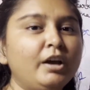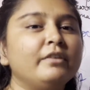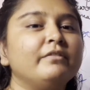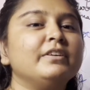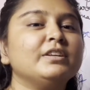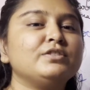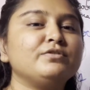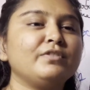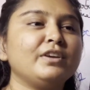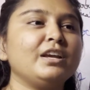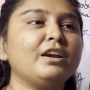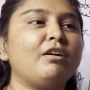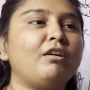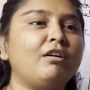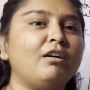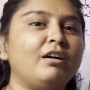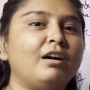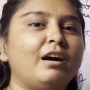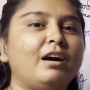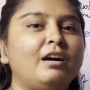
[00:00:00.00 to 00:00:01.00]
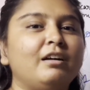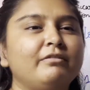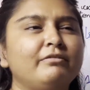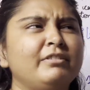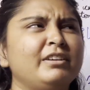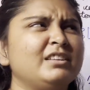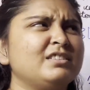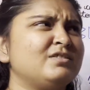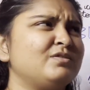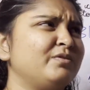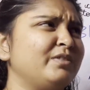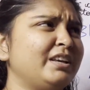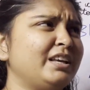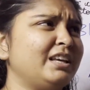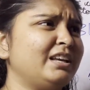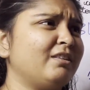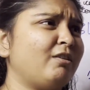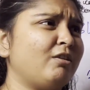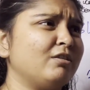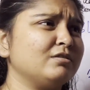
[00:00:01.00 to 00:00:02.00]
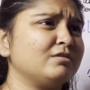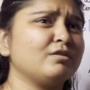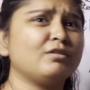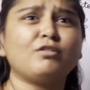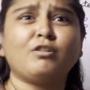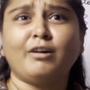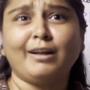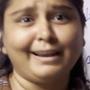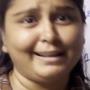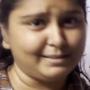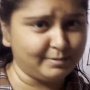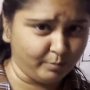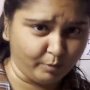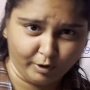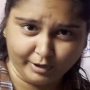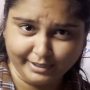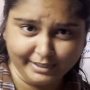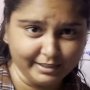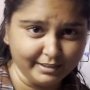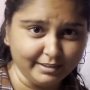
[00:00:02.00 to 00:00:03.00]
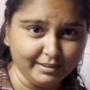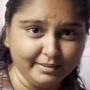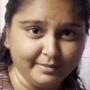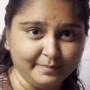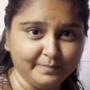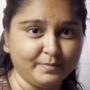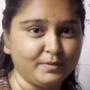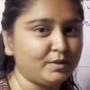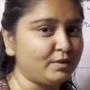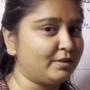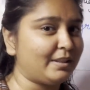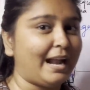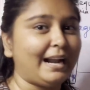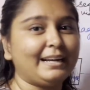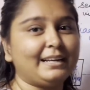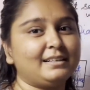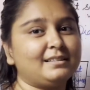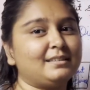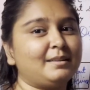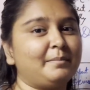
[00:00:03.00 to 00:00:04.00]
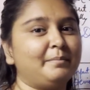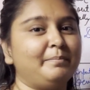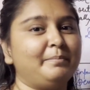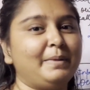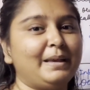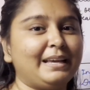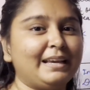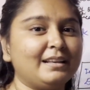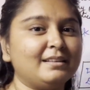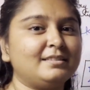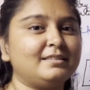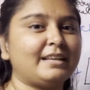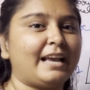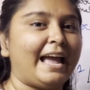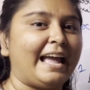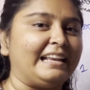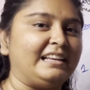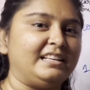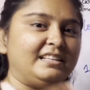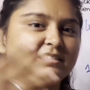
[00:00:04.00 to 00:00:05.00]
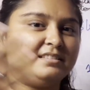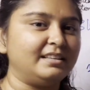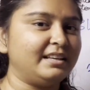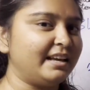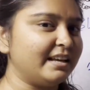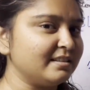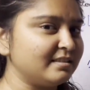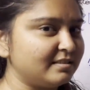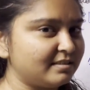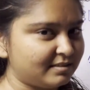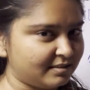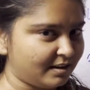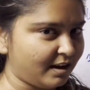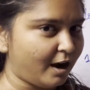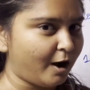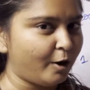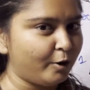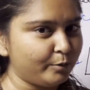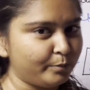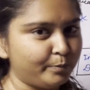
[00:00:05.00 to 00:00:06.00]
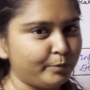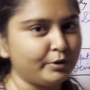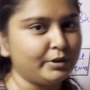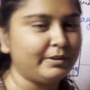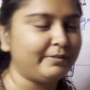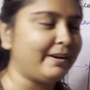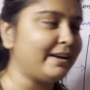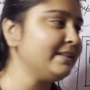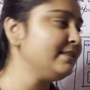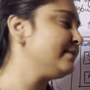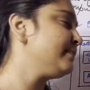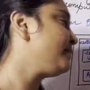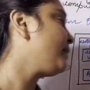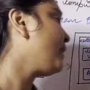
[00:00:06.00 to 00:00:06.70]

which we also call as monitor. So that is the biggest and easiest output device.